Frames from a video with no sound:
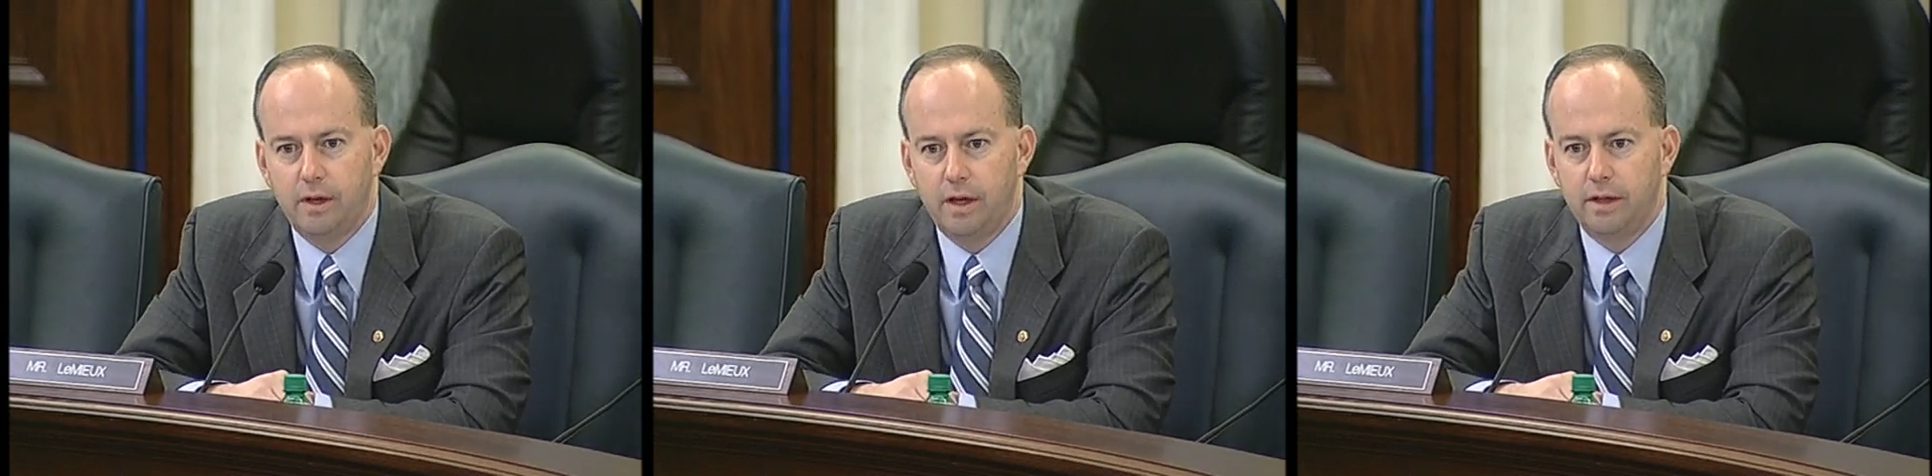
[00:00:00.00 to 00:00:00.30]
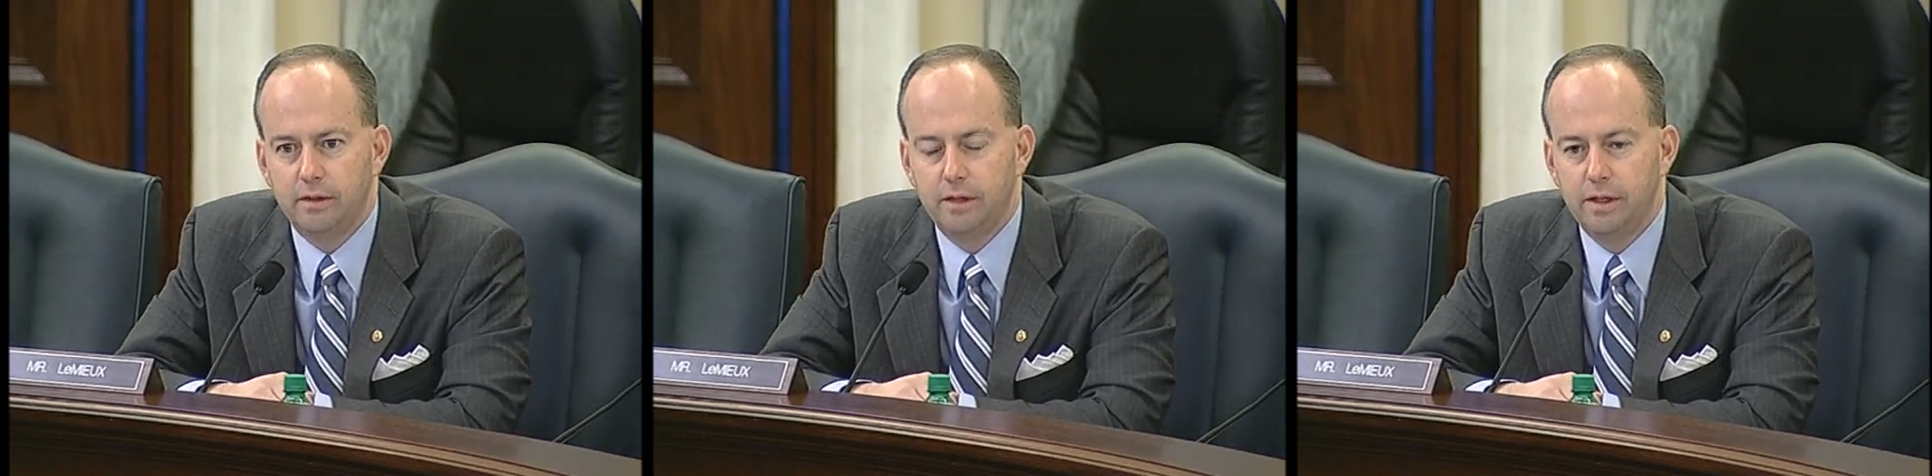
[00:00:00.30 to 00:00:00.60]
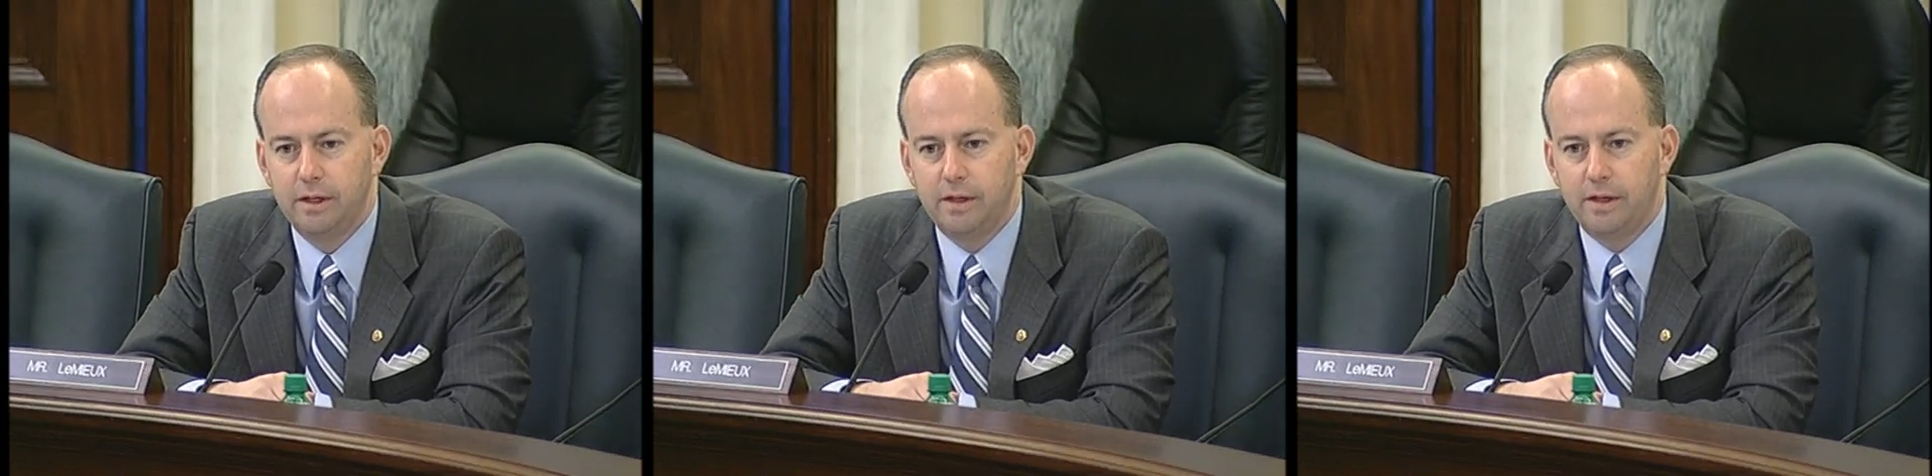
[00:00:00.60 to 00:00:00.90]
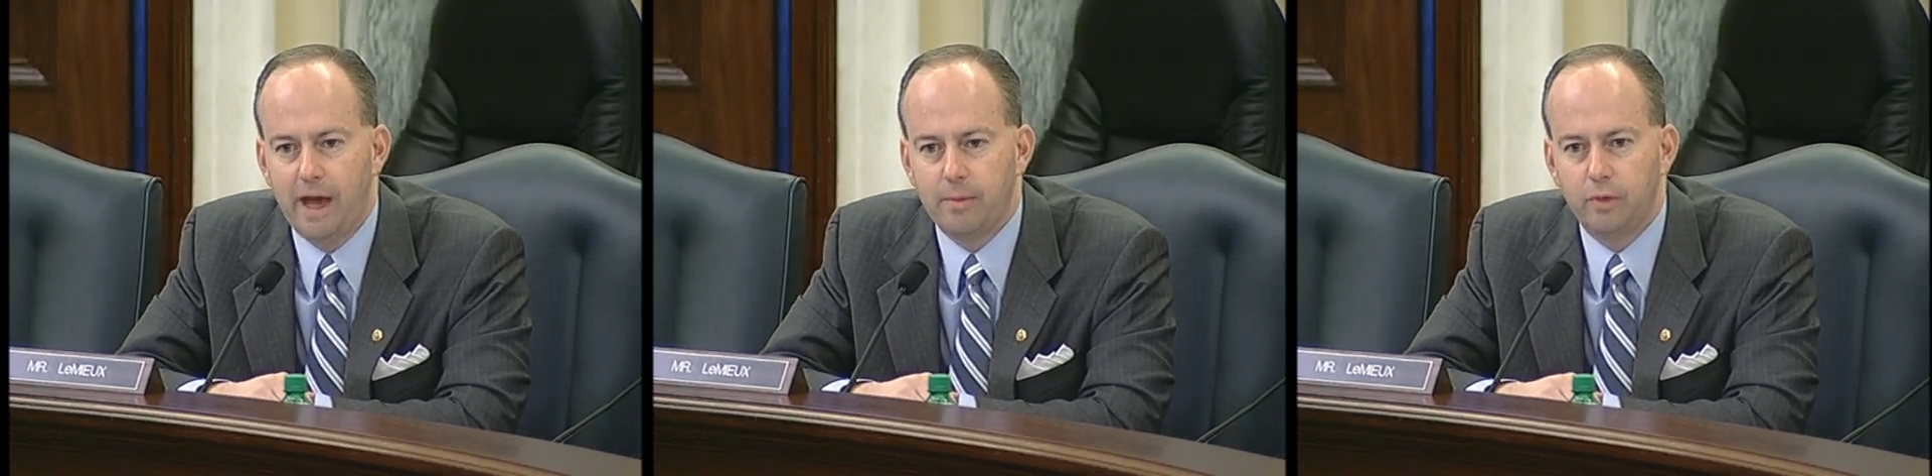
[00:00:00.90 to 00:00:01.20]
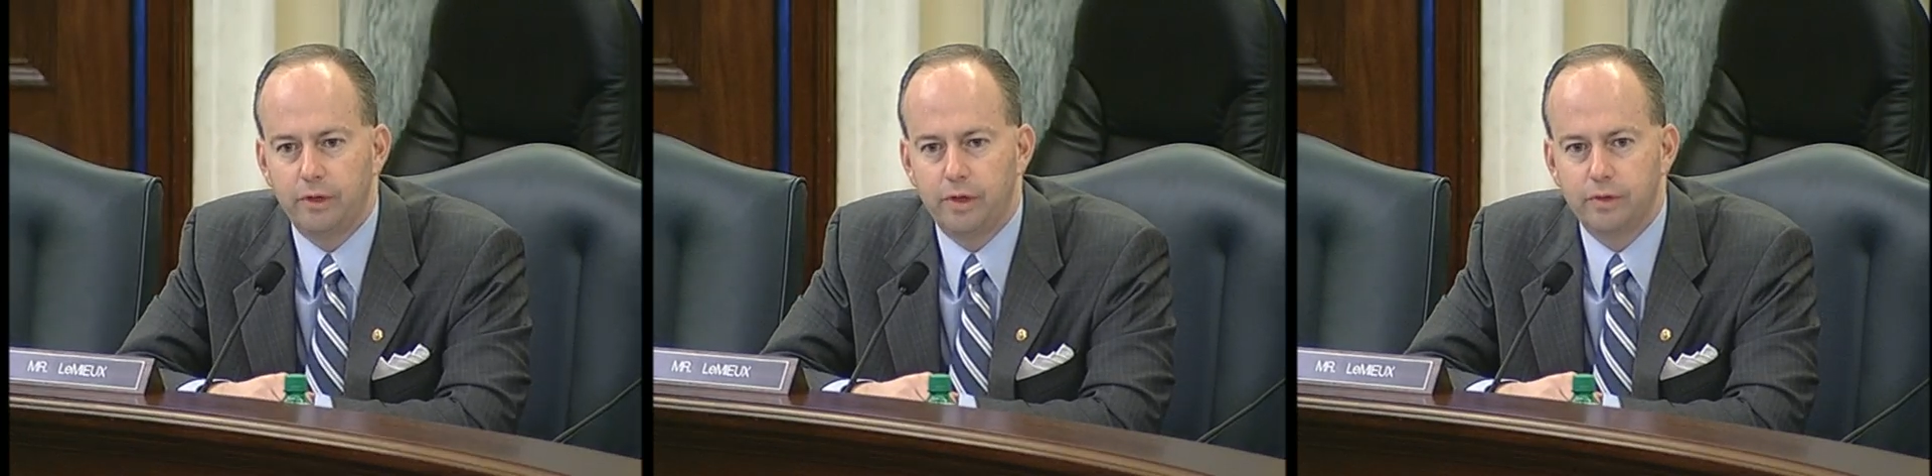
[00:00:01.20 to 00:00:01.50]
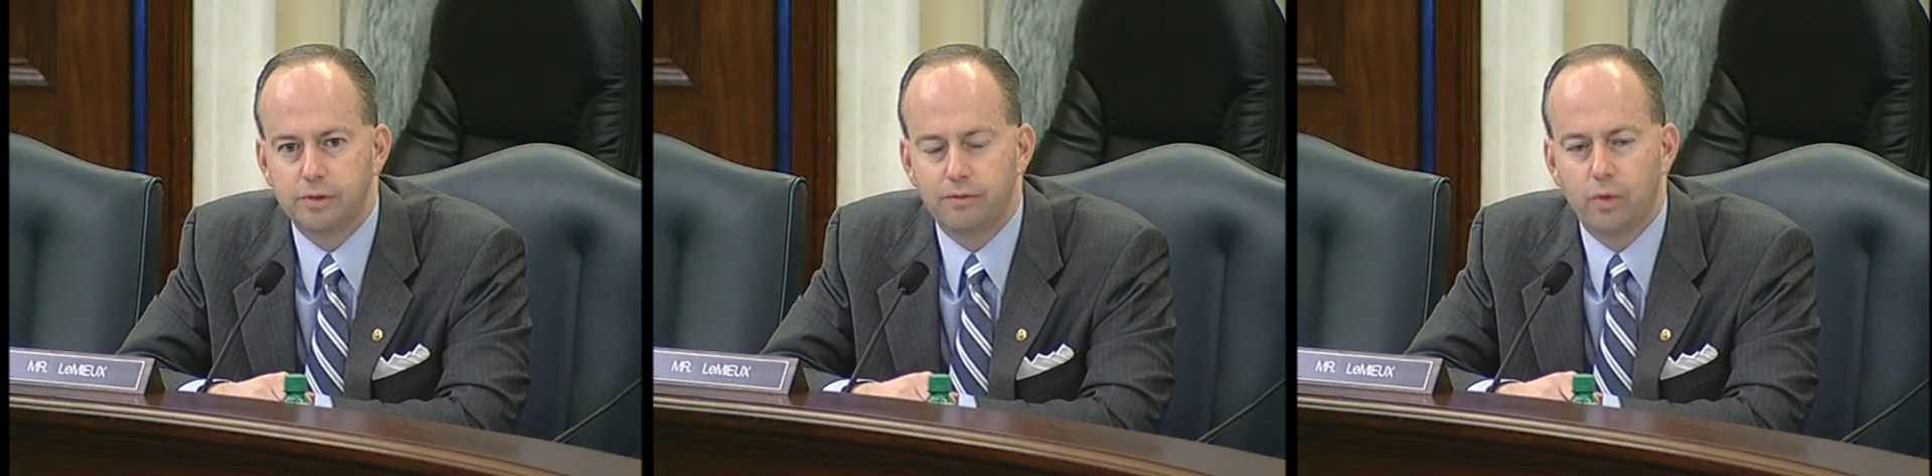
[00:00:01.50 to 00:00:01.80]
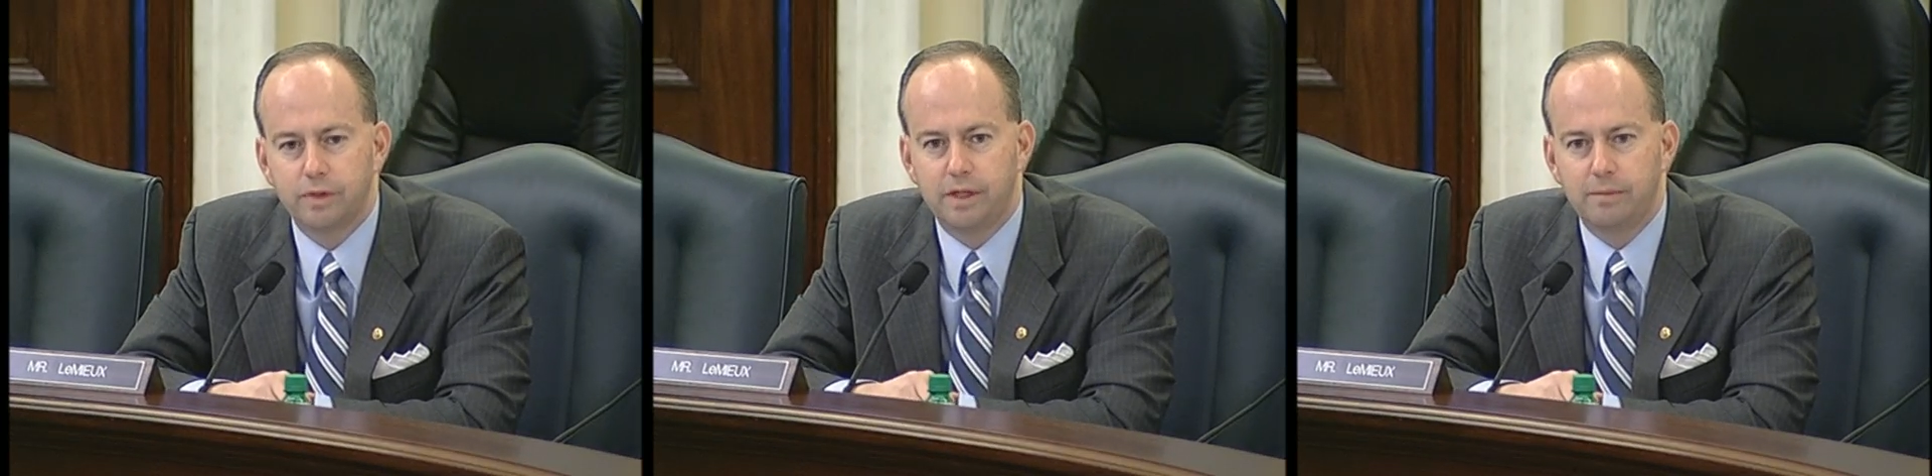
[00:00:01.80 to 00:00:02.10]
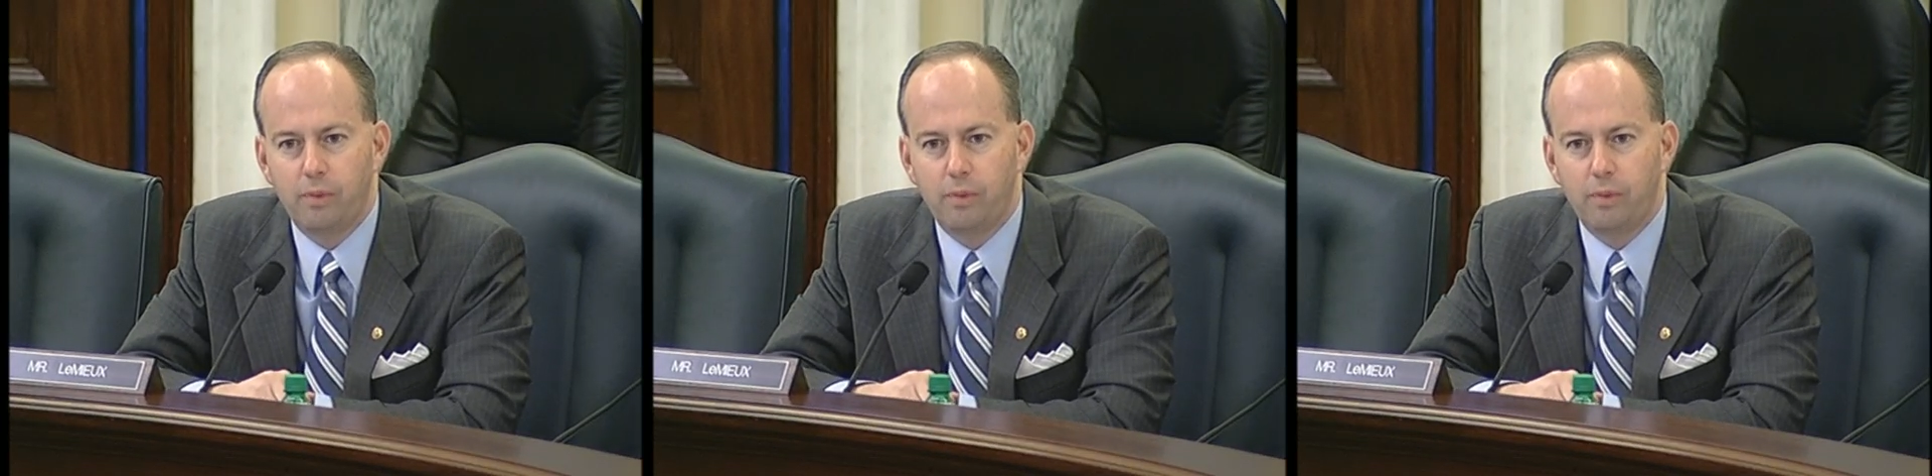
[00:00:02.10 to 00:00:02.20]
The Admiral knows 14